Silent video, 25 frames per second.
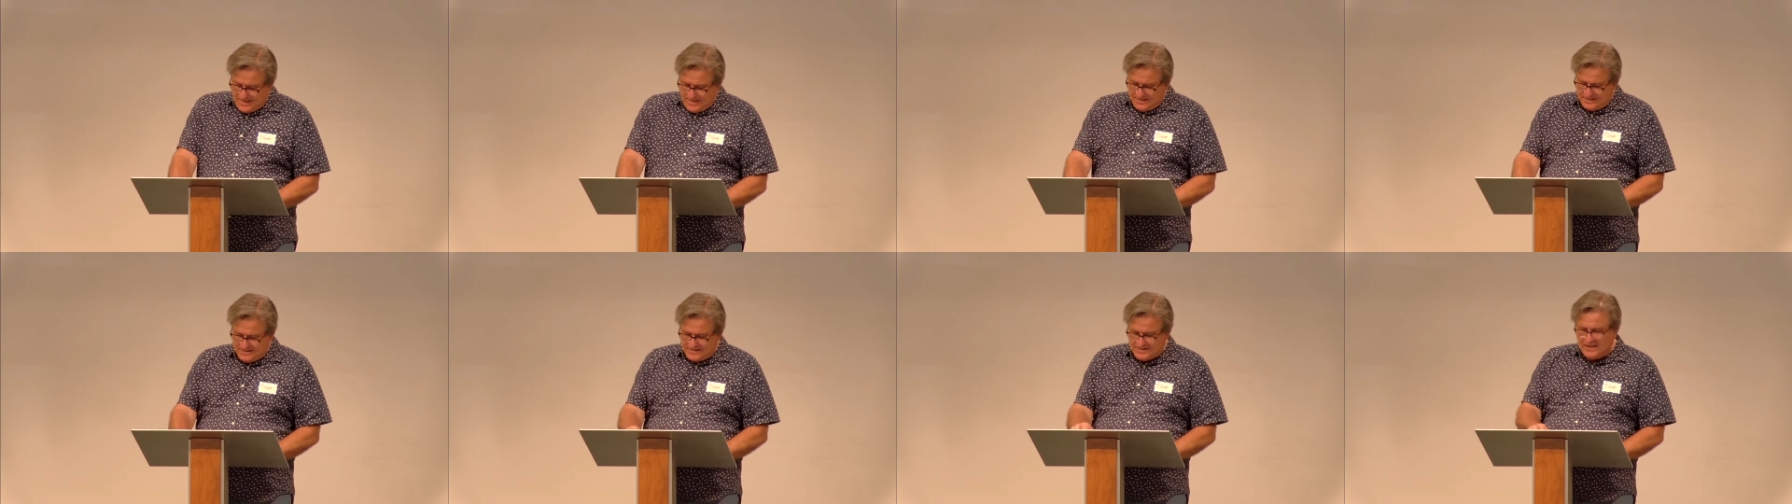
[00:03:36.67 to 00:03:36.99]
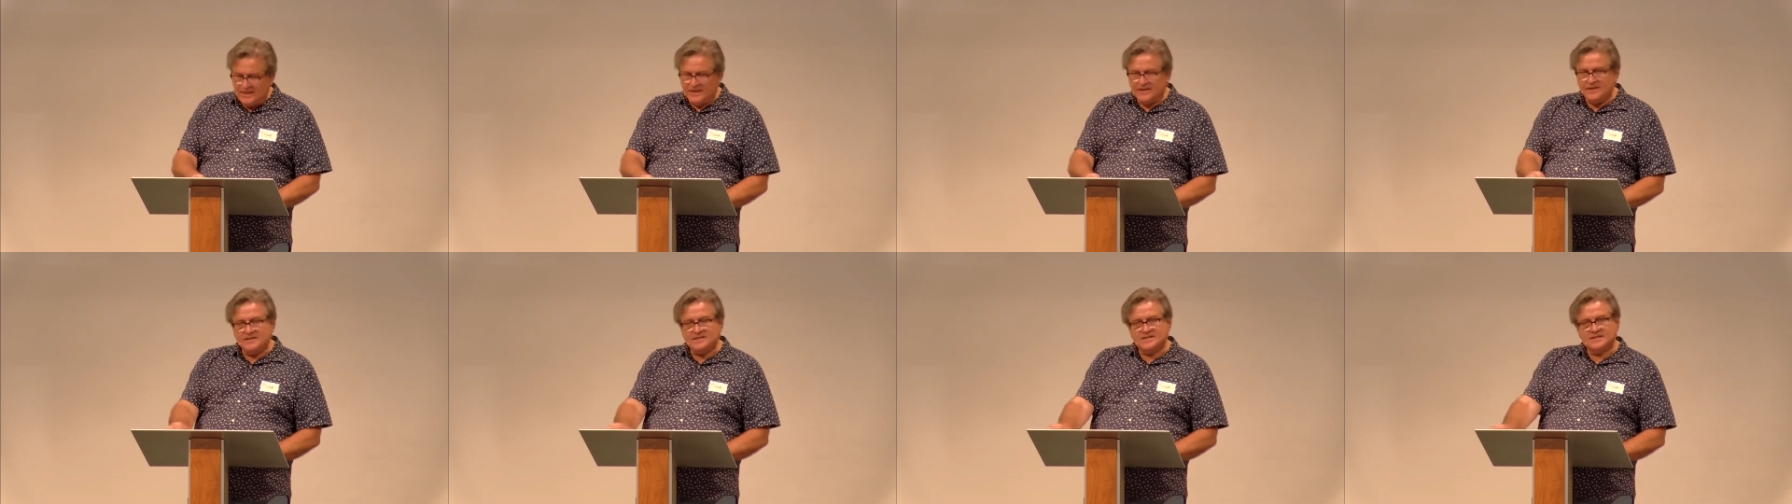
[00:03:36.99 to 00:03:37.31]
And in
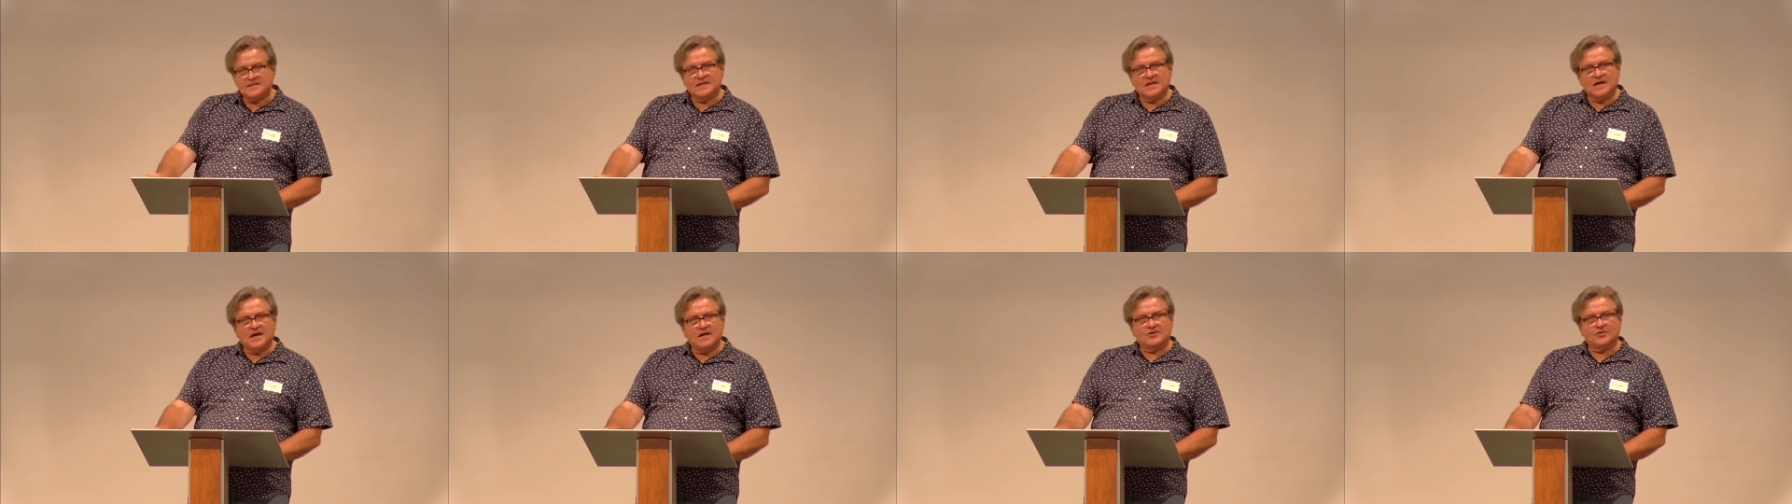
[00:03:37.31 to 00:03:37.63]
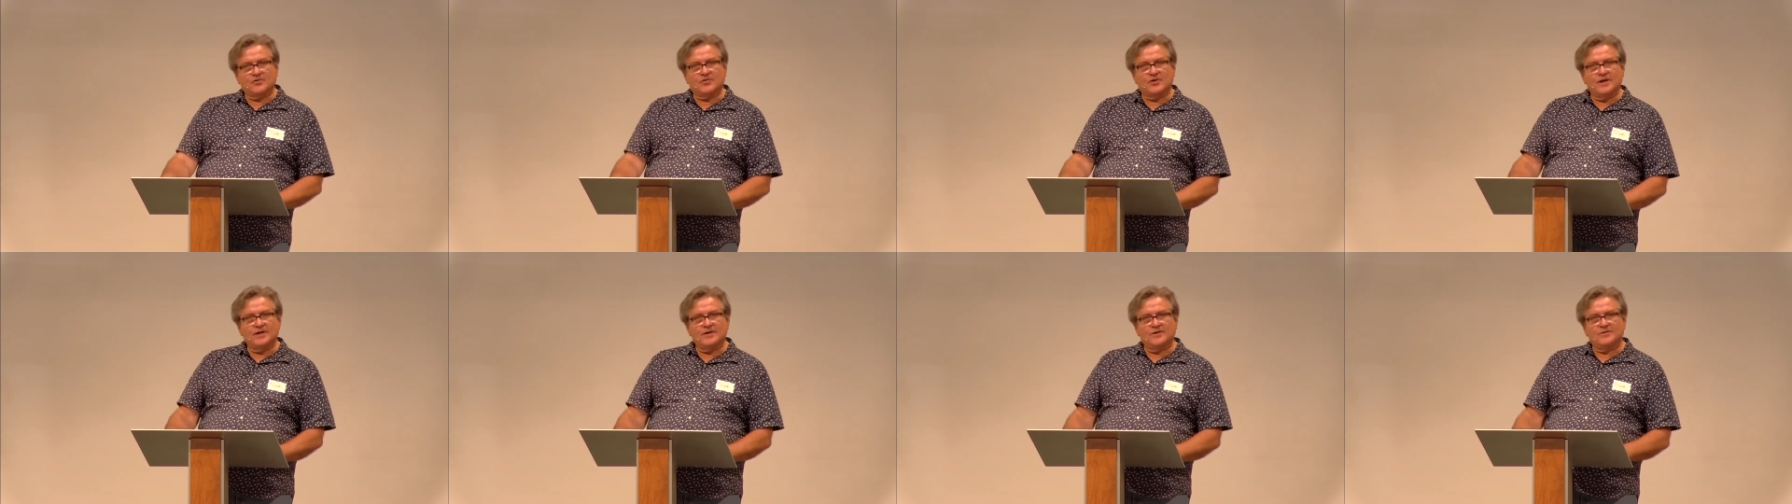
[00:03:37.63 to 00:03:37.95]
telling us that
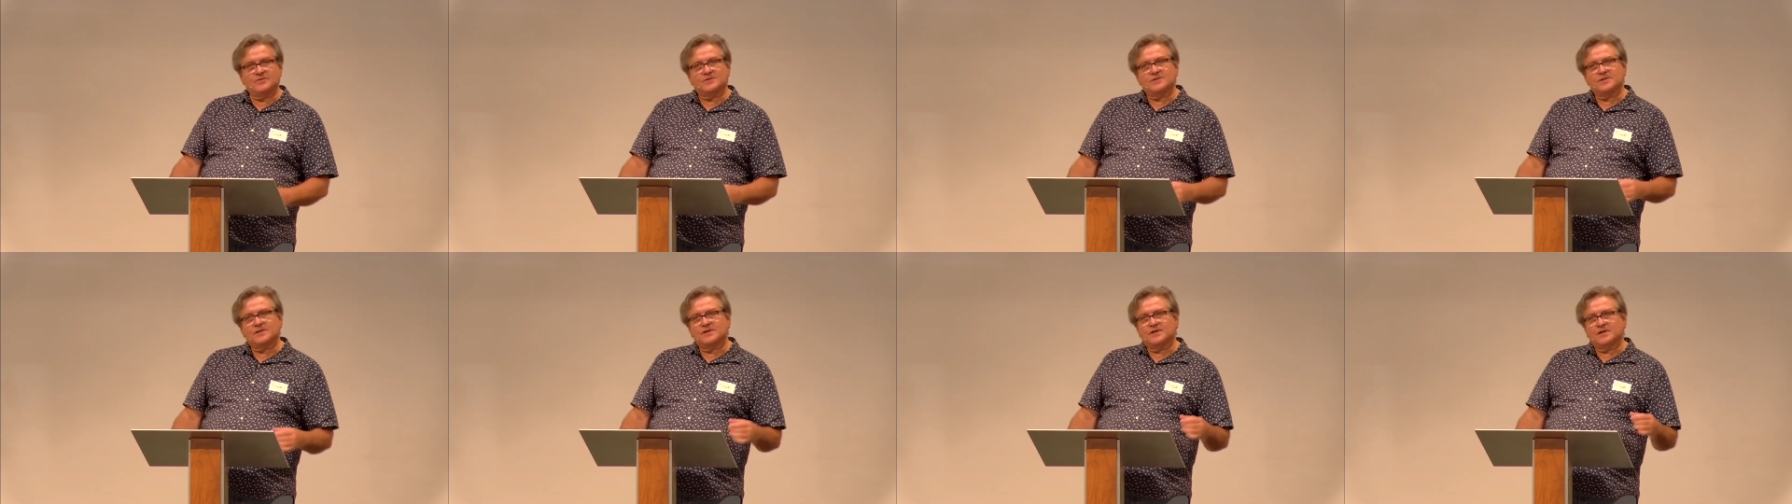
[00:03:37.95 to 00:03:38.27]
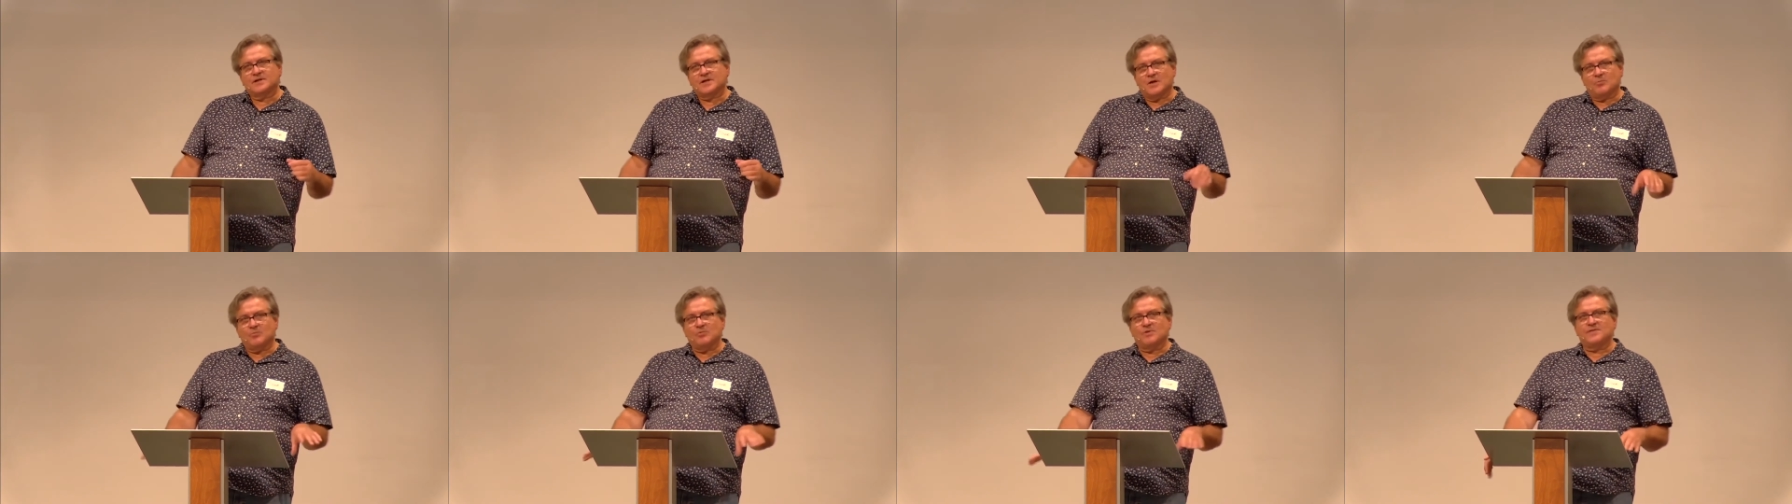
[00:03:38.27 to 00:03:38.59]
God created,
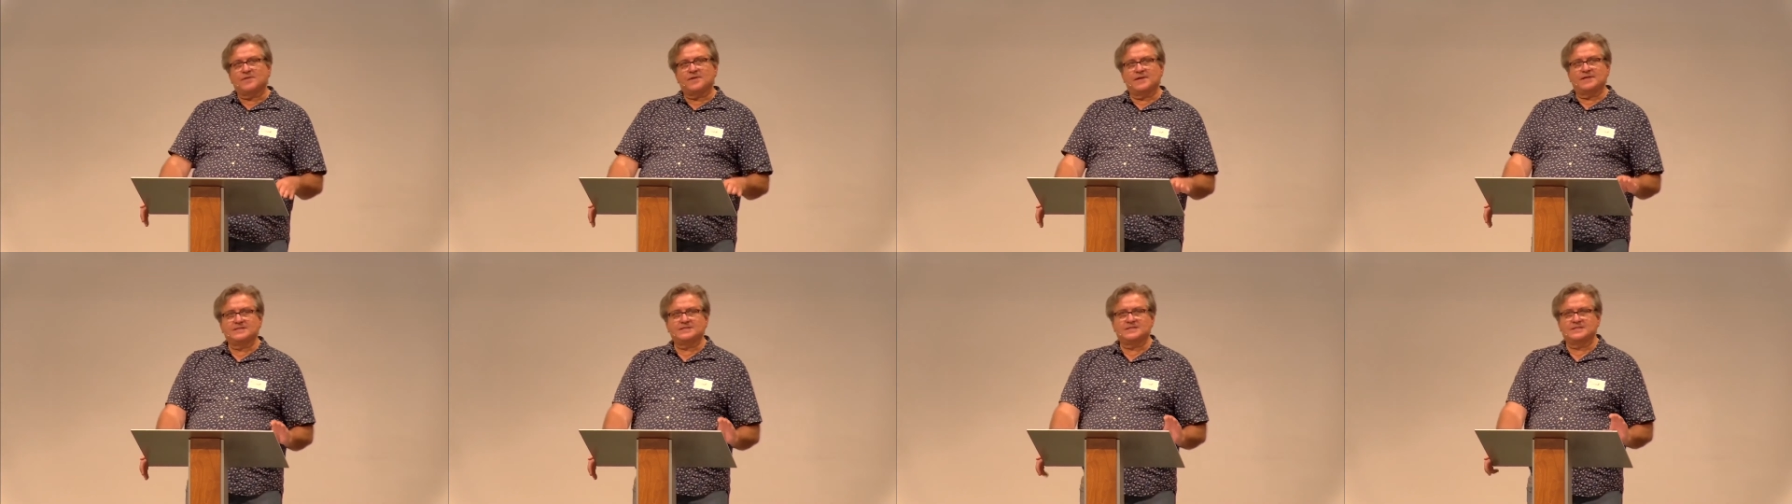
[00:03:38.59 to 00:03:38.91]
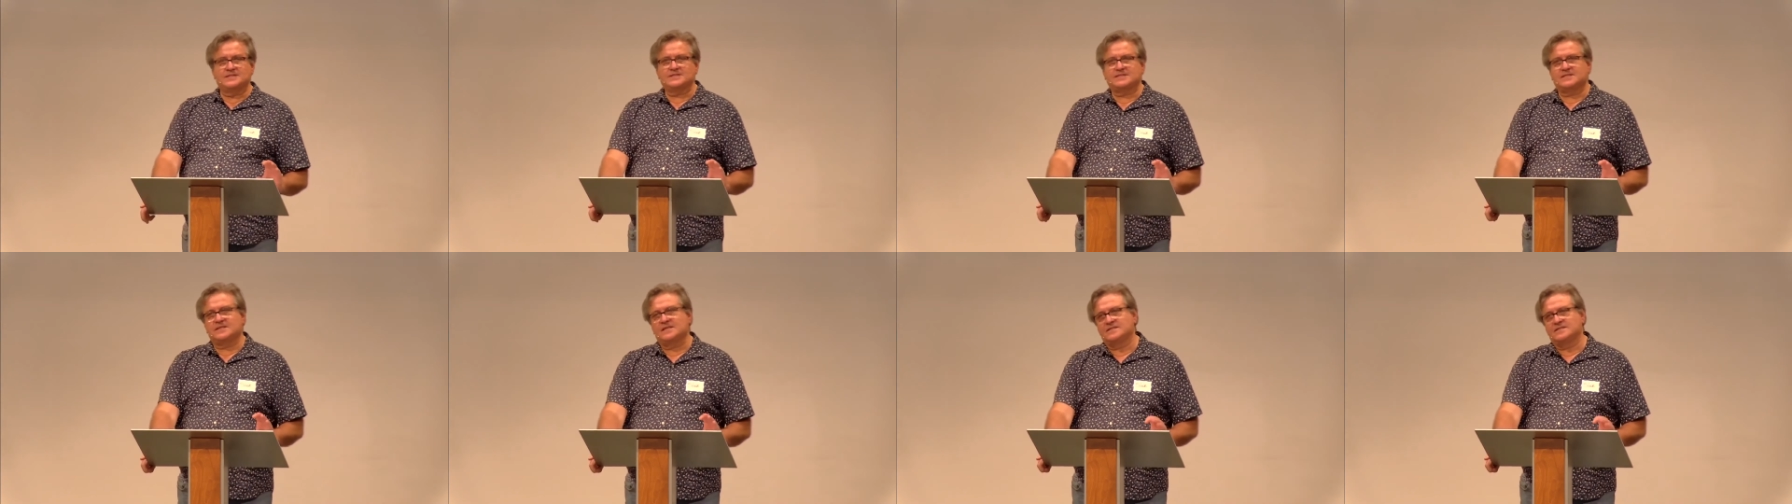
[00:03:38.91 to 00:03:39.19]
a couple of things it